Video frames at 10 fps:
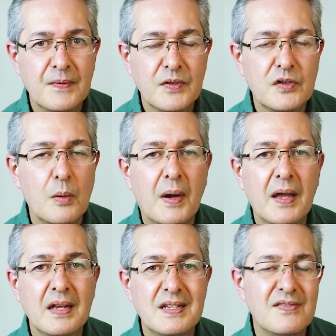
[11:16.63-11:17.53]
So
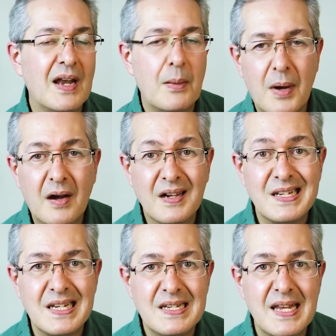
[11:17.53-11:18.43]
buying a developed
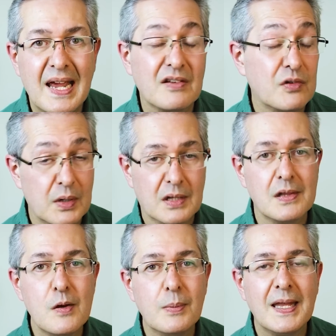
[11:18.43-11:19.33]
market index or a
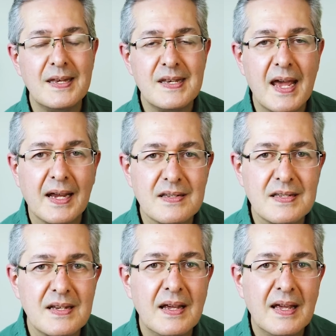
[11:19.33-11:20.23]
global
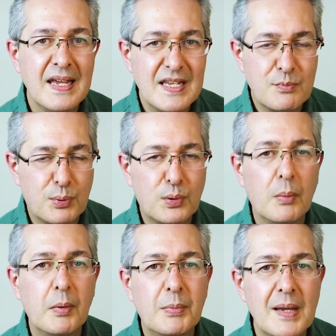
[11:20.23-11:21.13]
index is
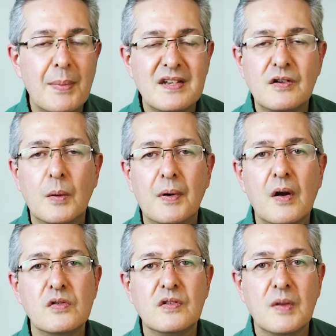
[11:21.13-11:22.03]
probably a better
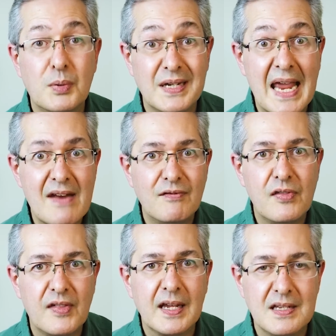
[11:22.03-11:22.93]
approach than putting
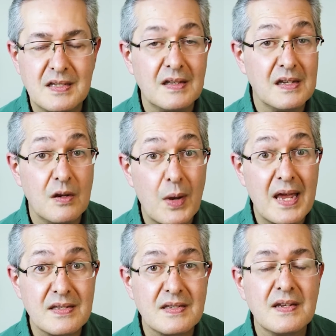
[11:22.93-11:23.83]
everything into the
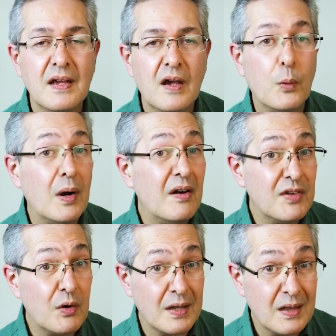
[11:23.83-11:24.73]
US, where if
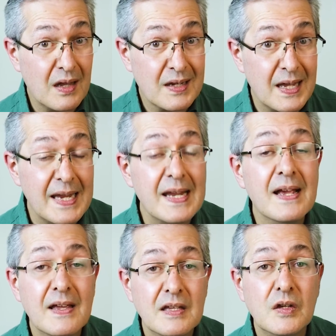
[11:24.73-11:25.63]
you're unlucky,
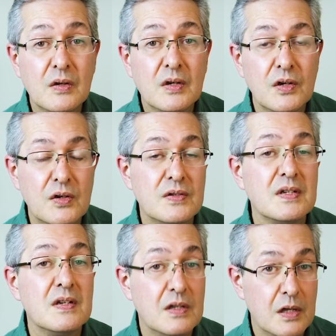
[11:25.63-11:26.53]
you
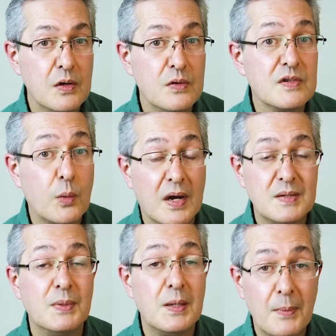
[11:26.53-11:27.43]
could lose quite
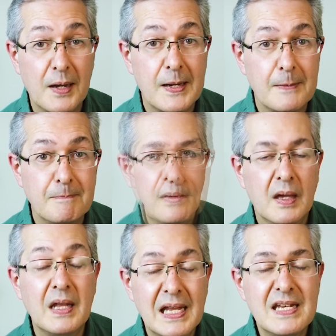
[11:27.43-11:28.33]
a bit of money,
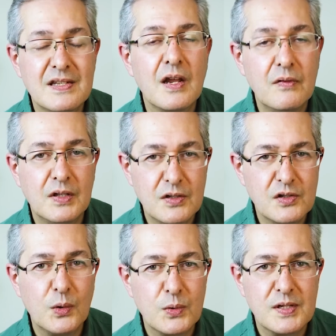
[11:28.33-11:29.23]
at least over the
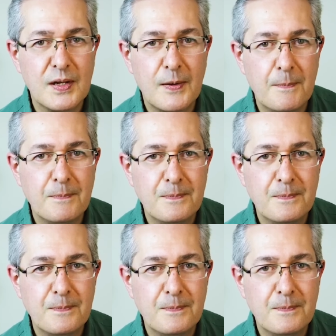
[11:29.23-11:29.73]
short term.